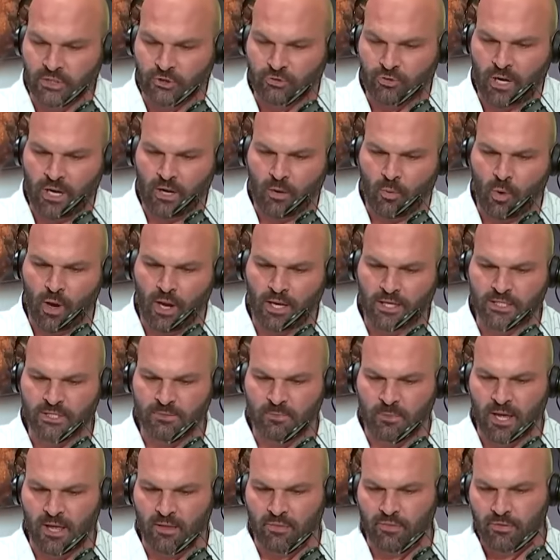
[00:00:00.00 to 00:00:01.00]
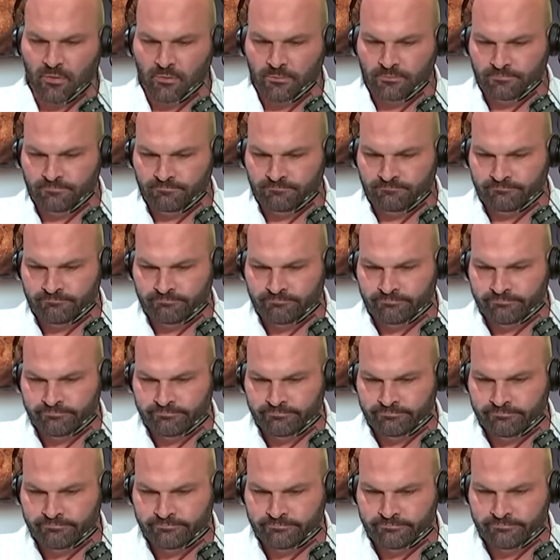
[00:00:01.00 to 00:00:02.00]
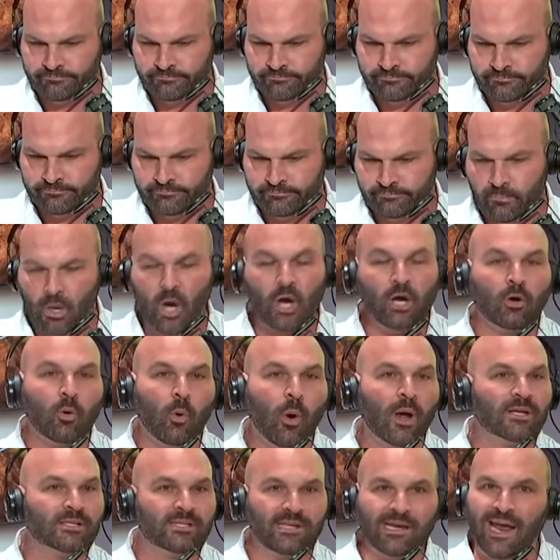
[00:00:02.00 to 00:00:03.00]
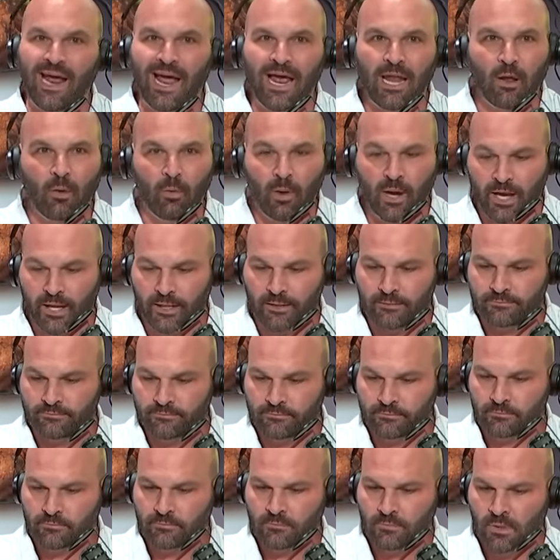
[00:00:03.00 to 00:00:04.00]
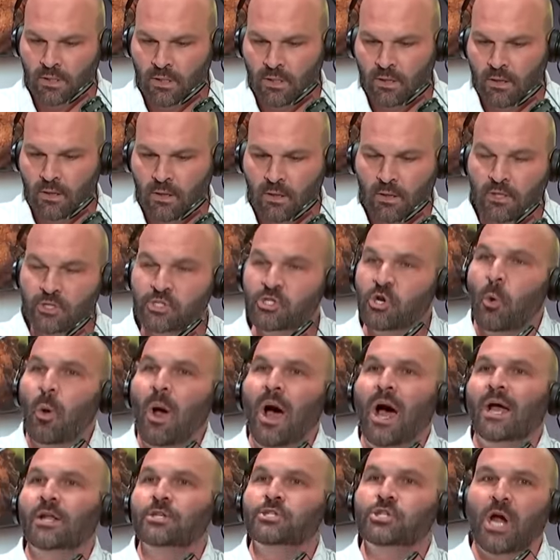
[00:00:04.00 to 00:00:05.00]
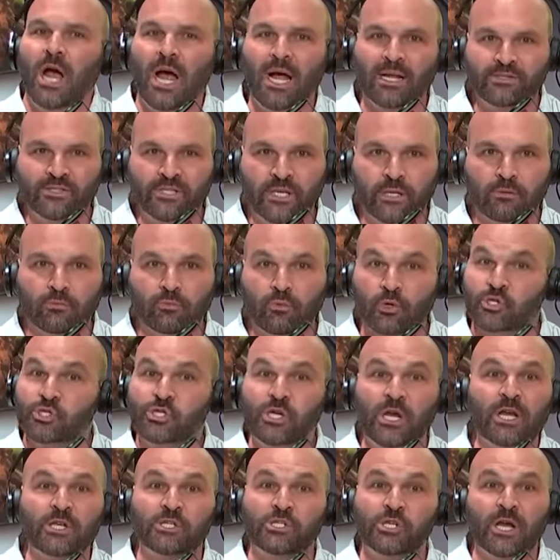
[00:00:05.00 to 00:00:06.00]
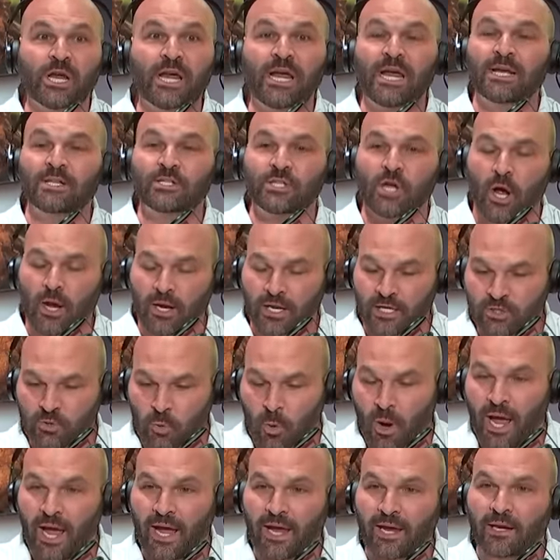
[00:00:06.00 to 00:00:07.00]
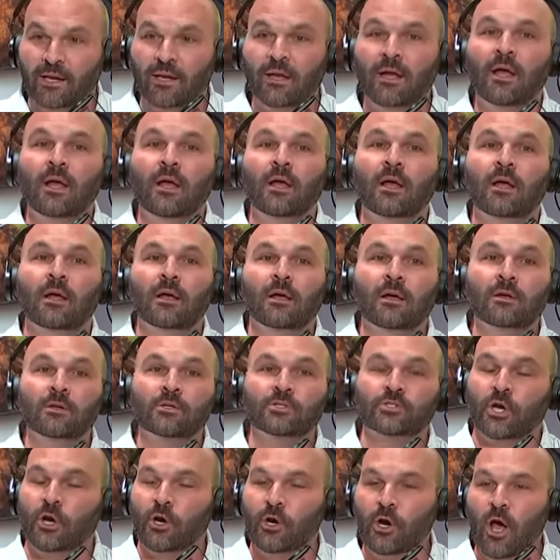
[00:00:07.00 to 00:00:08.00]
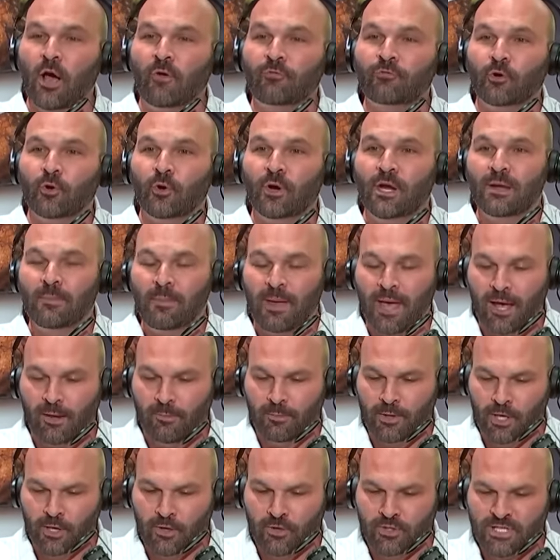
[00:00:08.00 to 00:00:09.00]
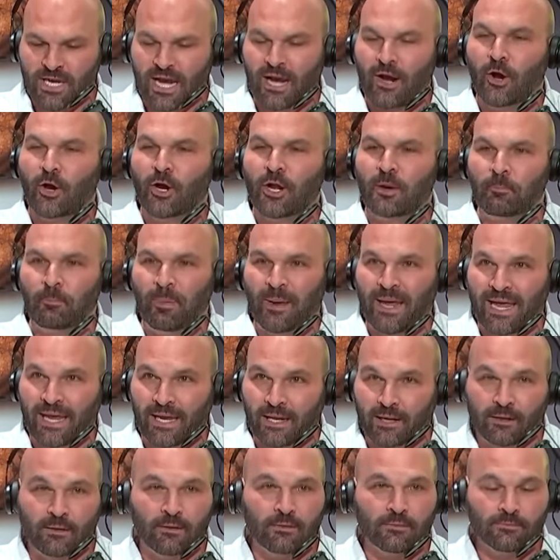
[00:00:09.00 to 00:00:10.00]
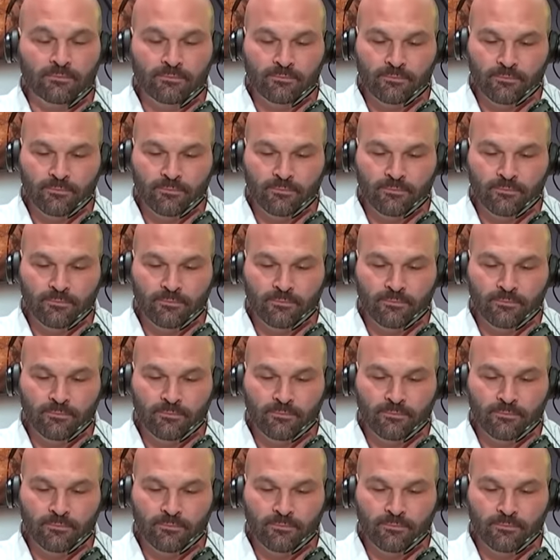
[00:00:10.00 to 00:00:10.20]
than Tre'Quan Smith. Marquez Callaway. Juwan Johnson, Rashid Shaheed's on his way. Turn off your email, Muse. I heard it bing.